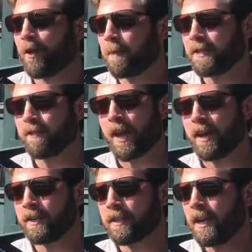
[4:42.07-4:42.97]
other piece of that
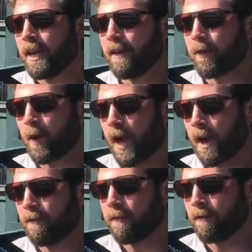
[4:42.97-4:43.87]
is if you
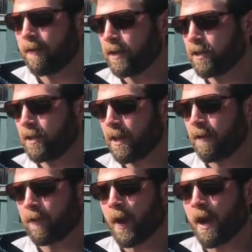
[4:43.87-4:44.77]
have a vision,
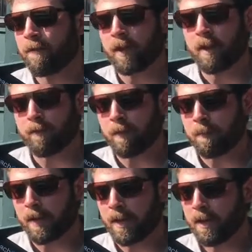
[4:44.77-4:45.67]
if you have an
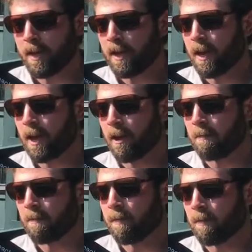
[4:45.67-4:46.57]
MVP,
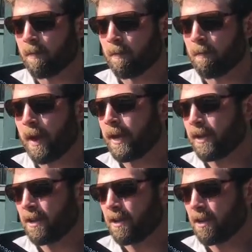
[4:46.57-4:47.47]
make
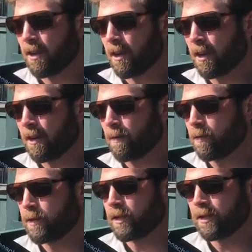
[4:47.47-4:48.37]
it
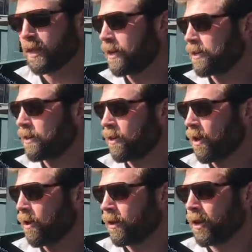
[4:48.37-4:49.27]
succinct and
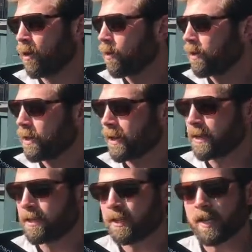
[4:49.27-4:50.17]

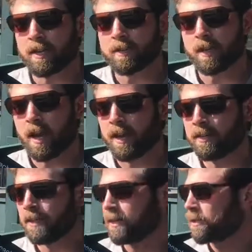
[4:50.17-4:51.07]
less than 10
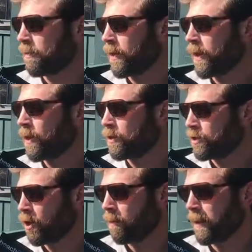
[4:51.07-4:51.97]
slides and something that you could
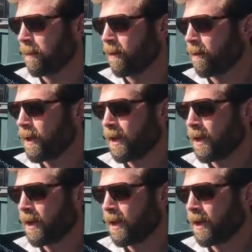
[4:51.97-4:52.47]
show people,